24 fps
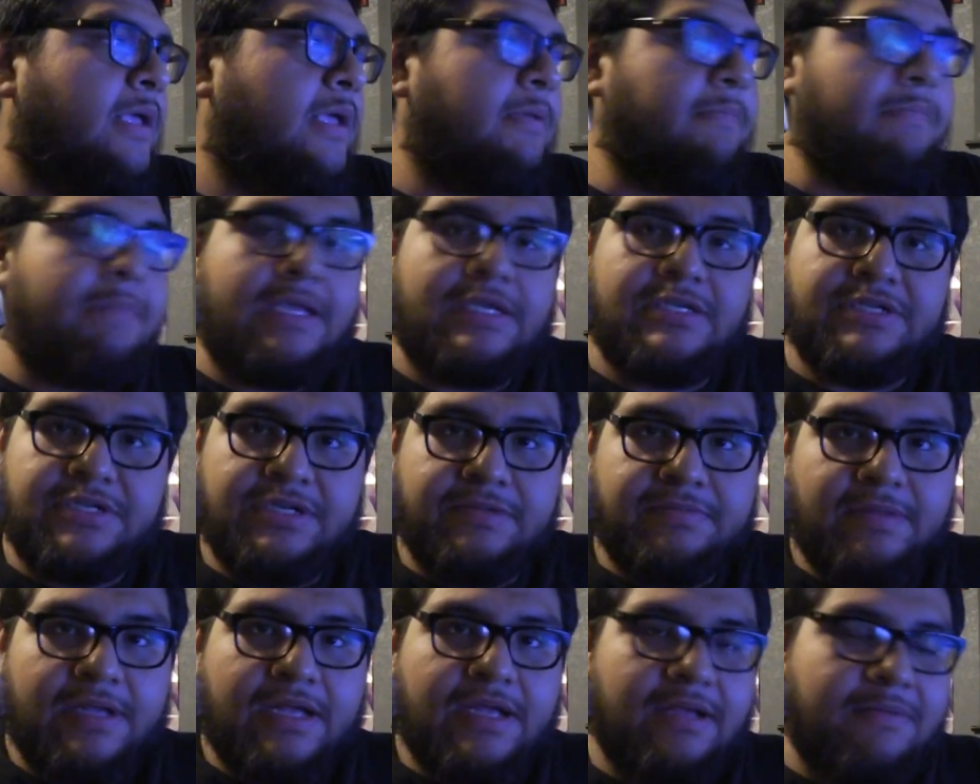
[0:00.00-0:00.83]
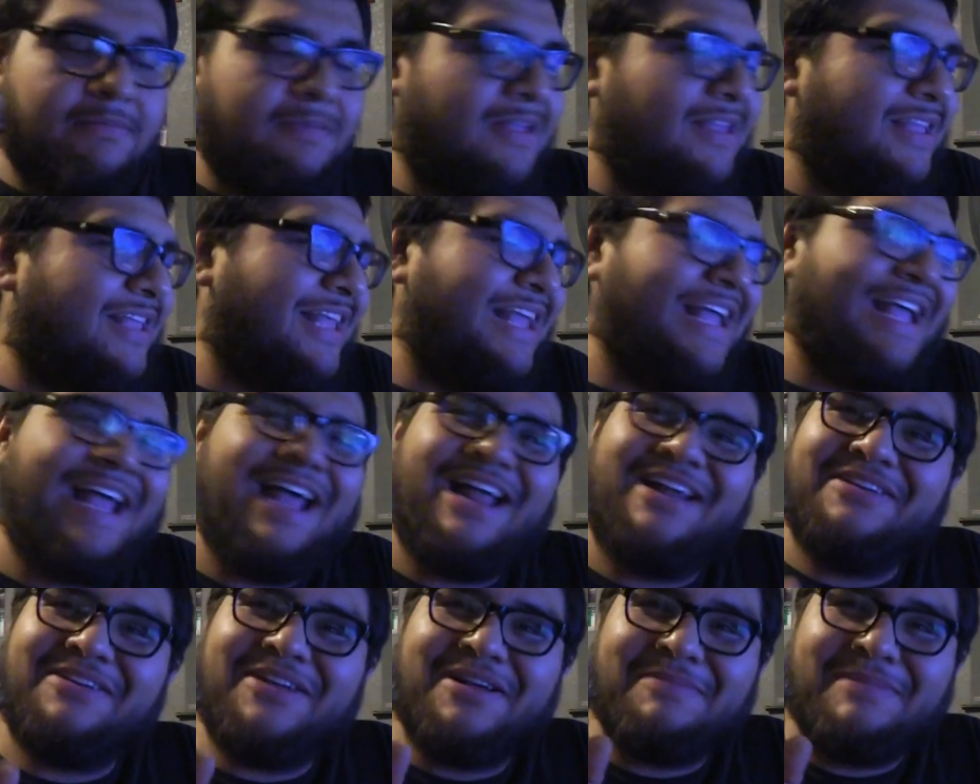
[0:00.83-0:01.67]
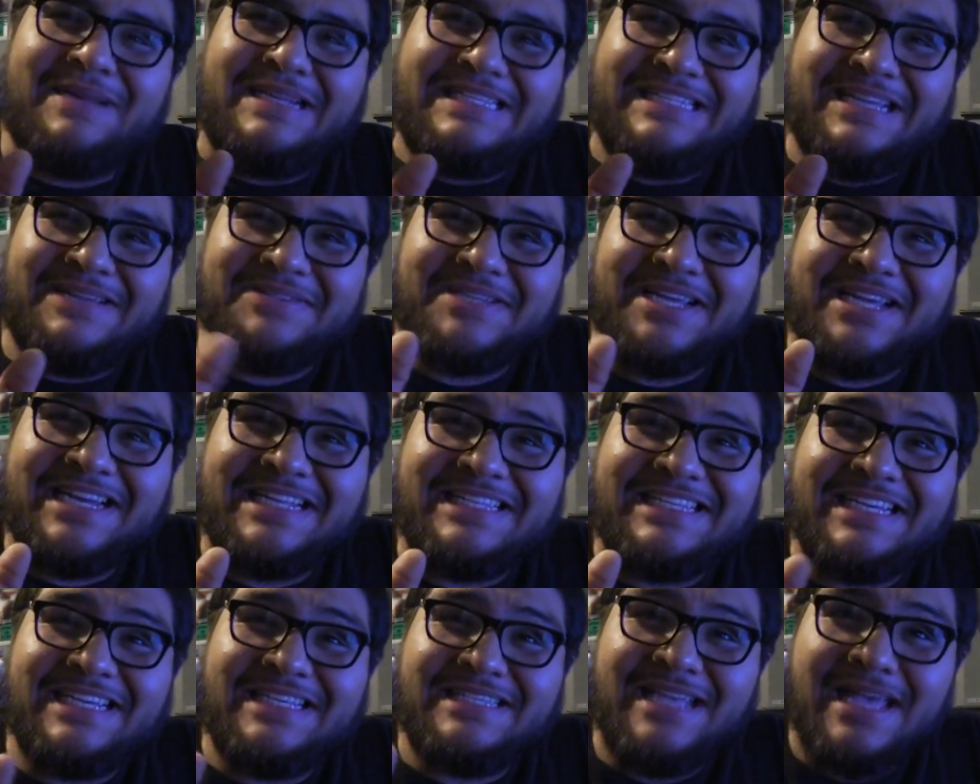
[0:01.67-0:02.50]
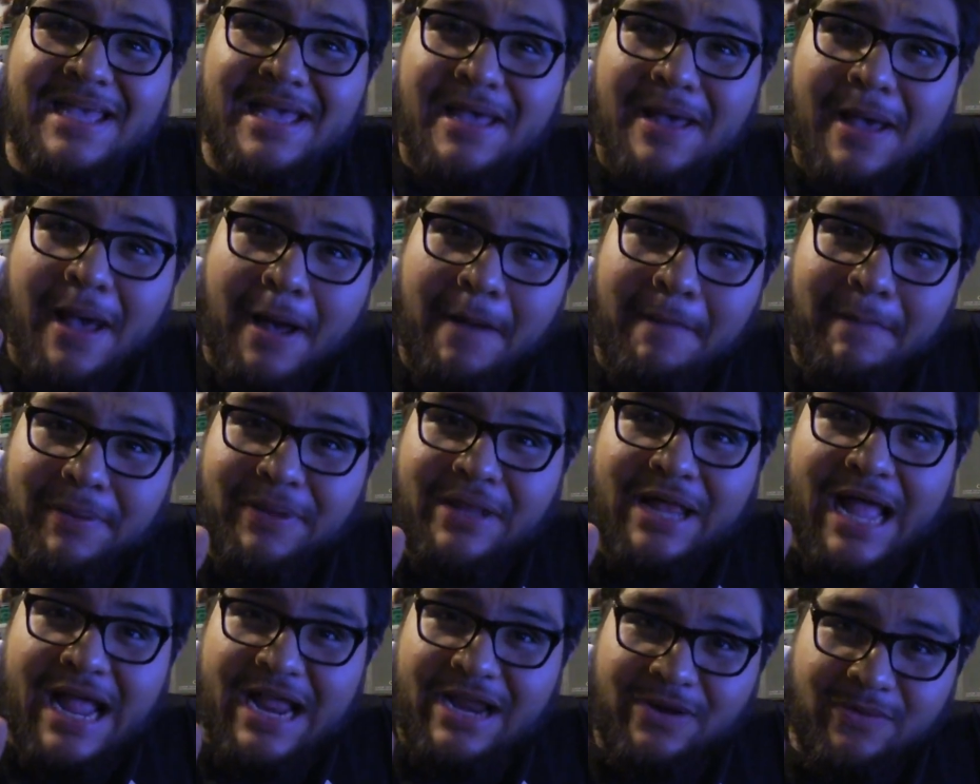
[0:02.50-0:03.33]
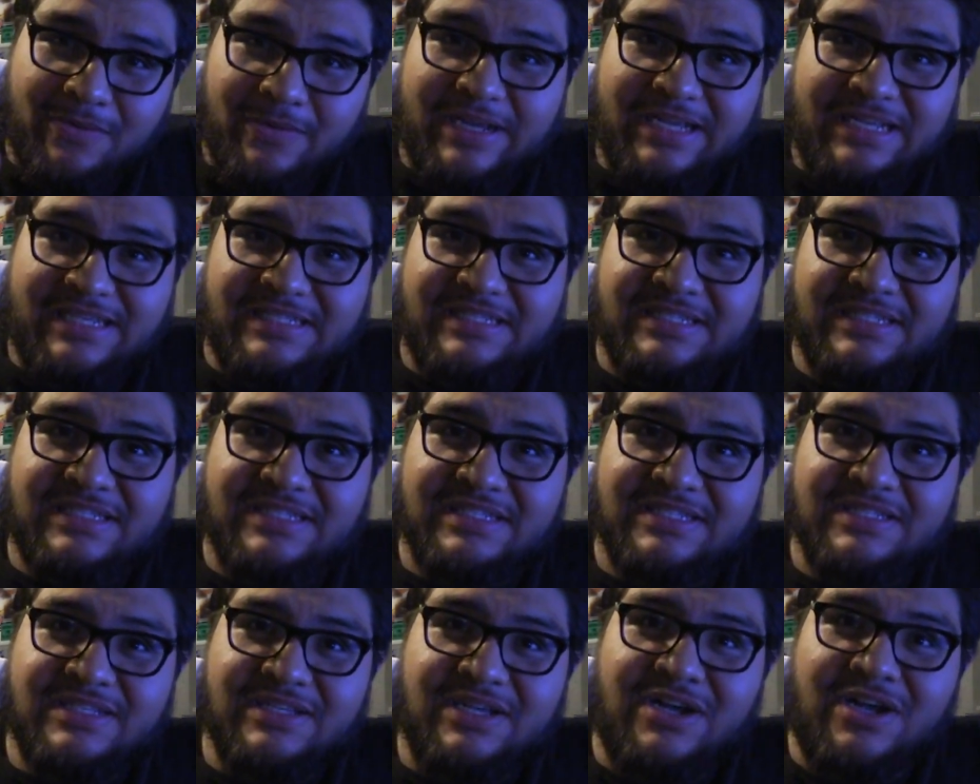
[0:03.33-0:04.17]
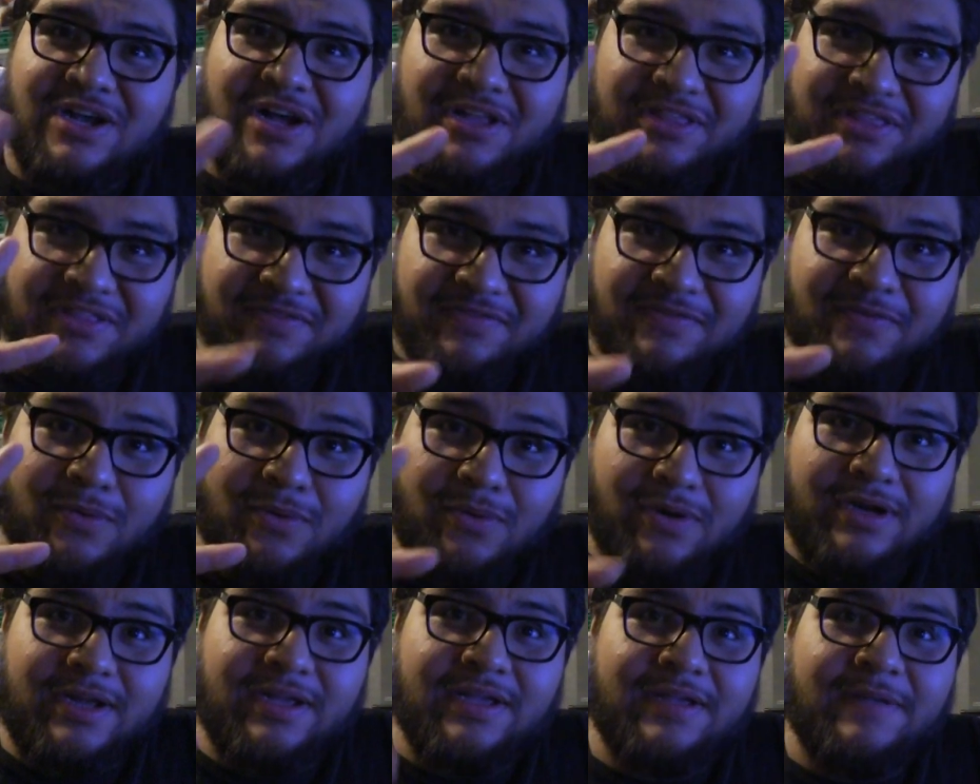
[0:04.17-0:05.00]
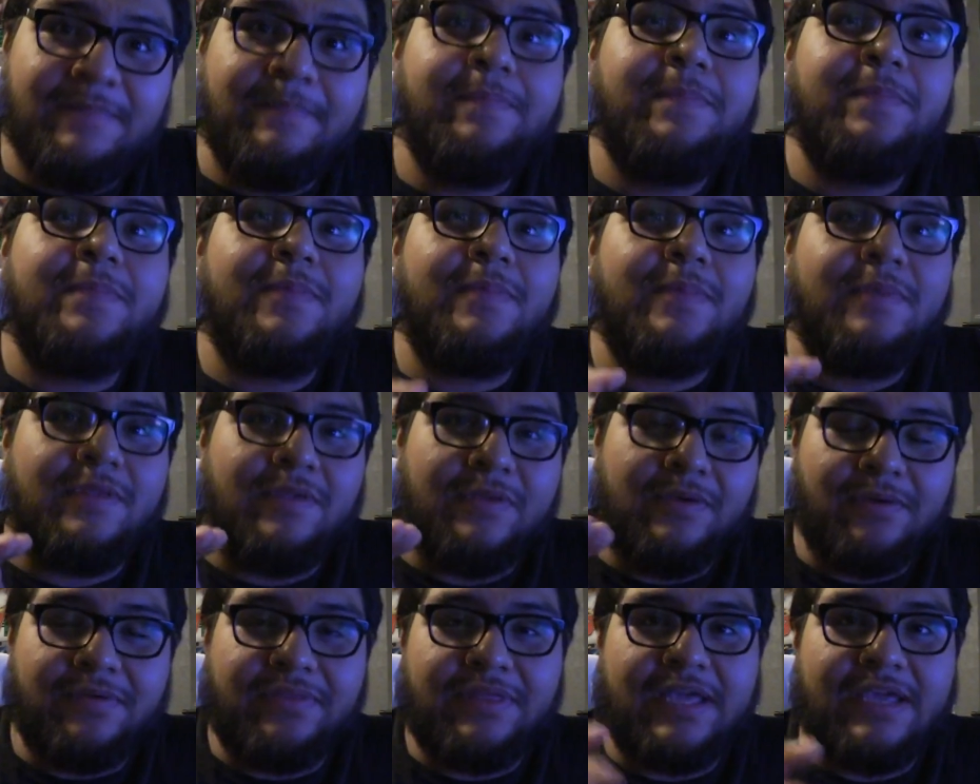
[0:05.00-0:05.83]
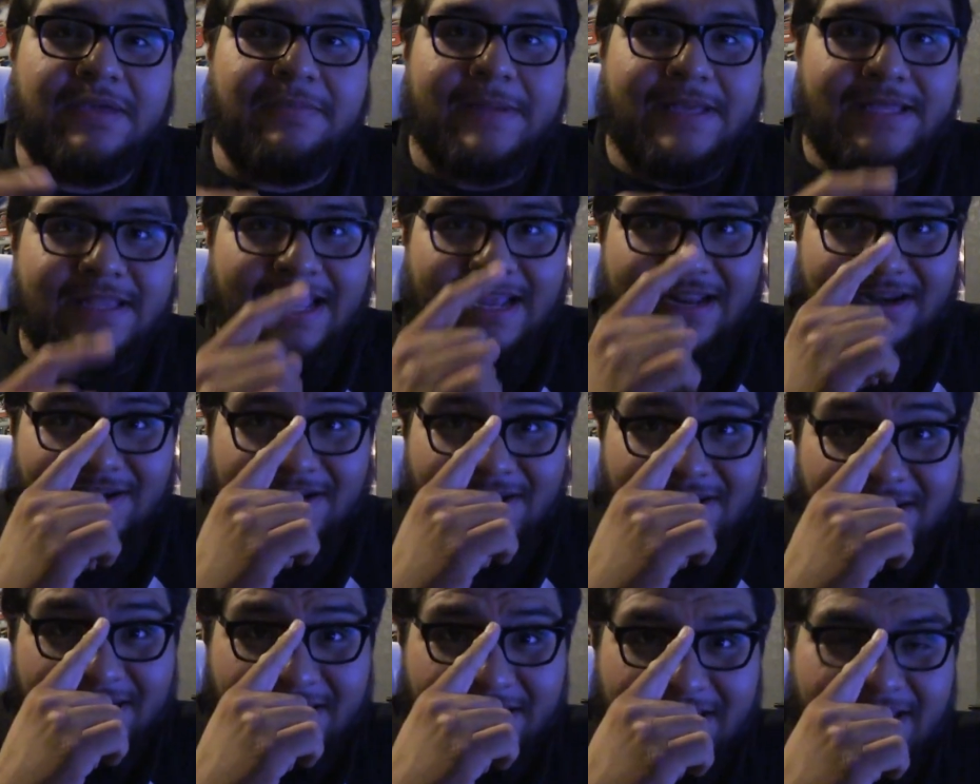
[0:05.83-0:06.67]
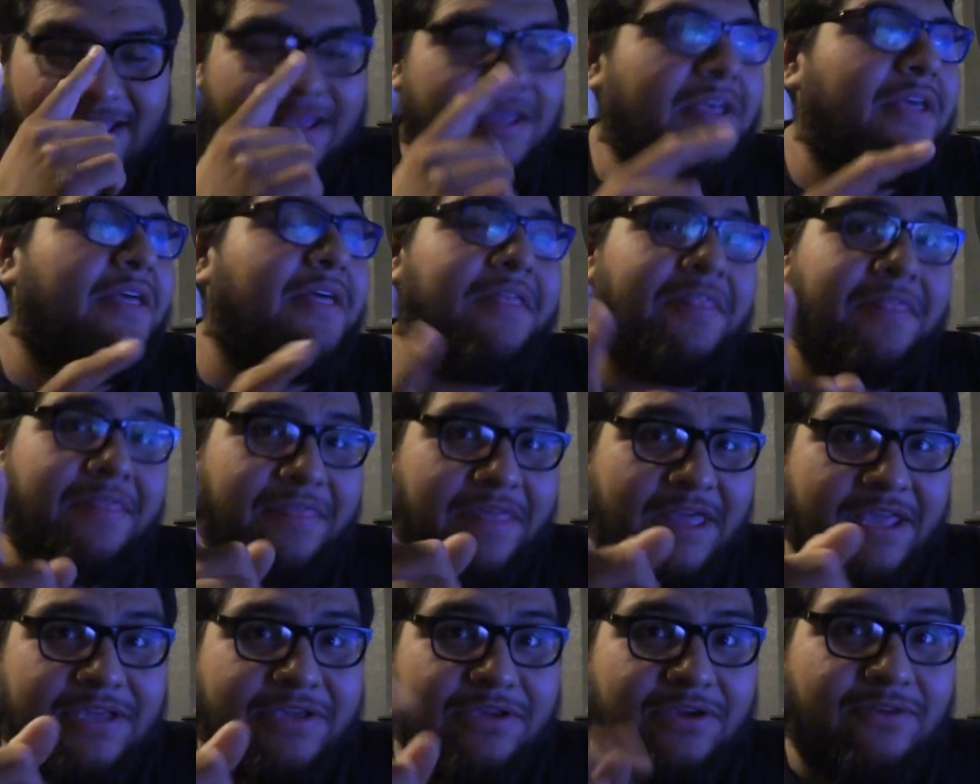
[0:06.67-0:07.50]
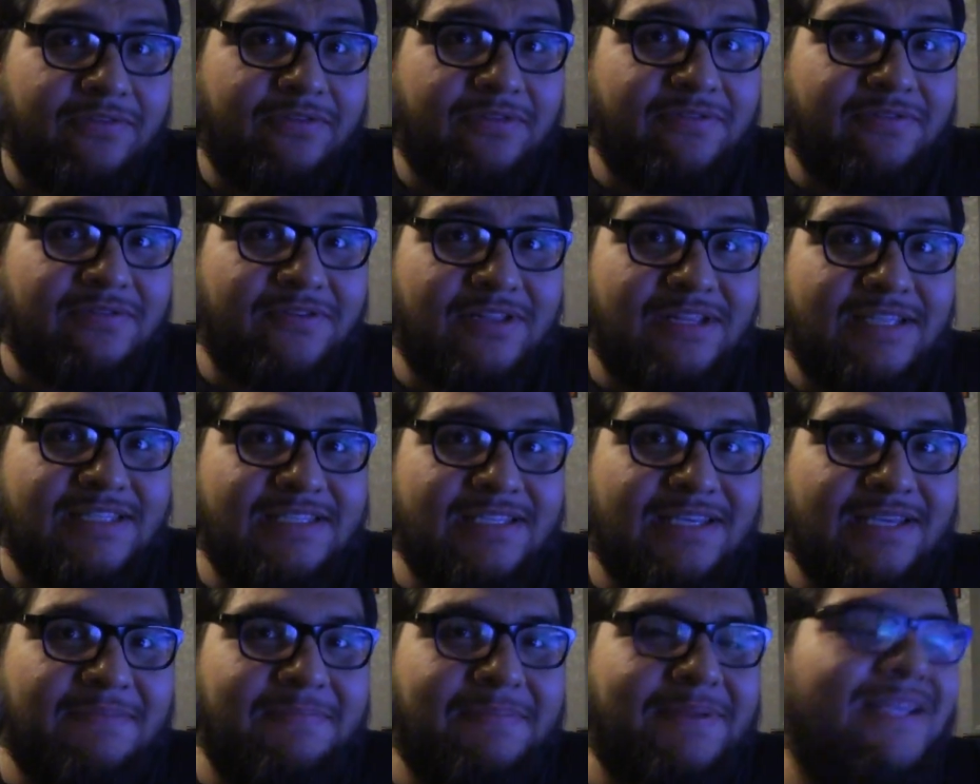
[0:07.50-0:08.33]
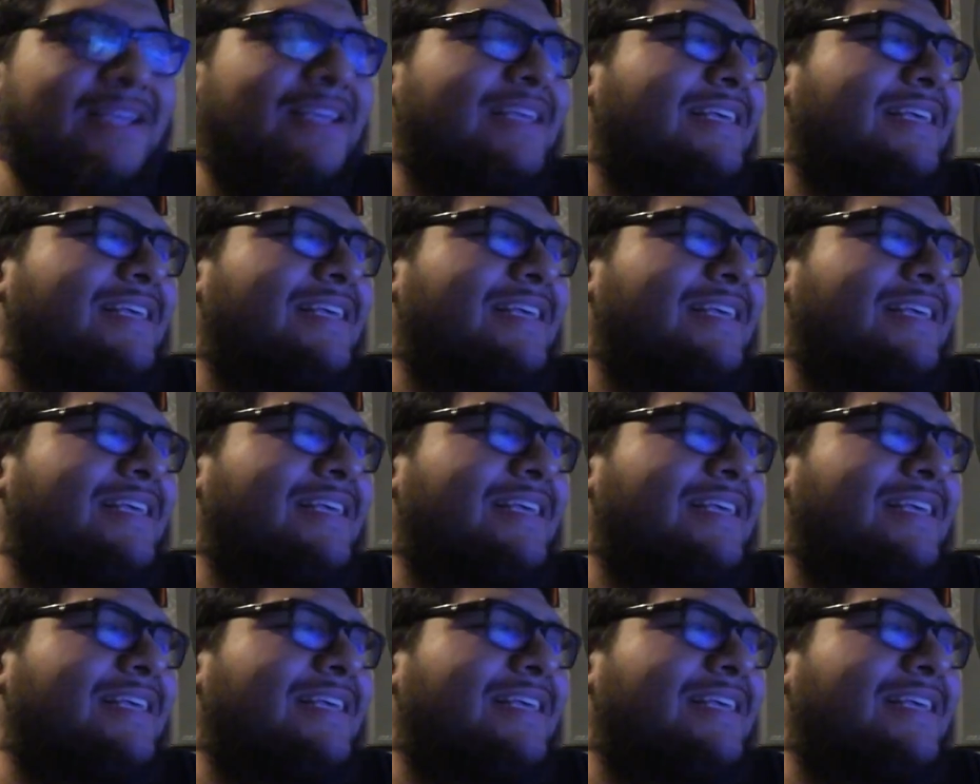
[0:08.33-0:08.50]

Make sure you apply, I don't know how many times I gotta say this, apply grease on the fork. You'll thank me later. Thank you, everyone, for the tip.